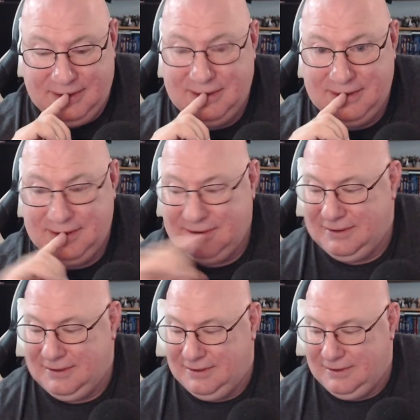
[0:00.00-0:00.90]

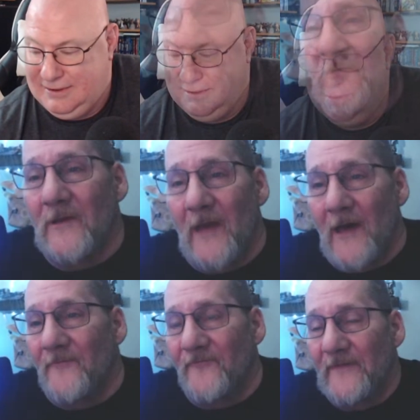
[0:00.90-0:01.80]
He may do a
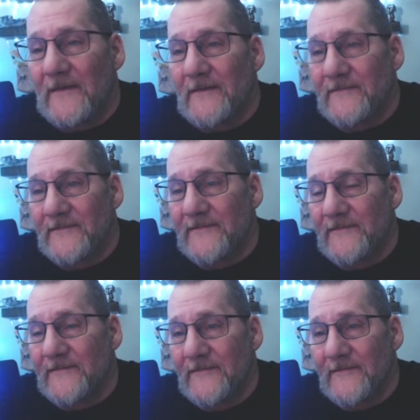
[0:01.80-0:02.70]
lot of things,
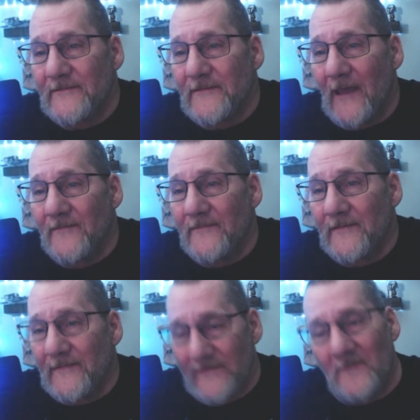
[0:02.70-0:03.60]

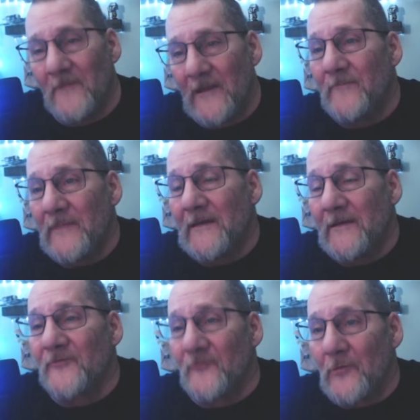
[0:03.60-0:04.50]
and some may be
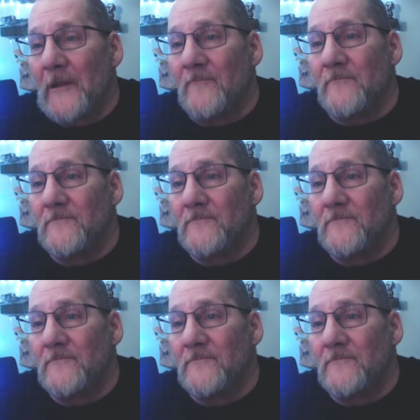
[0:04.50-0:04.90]
extreme.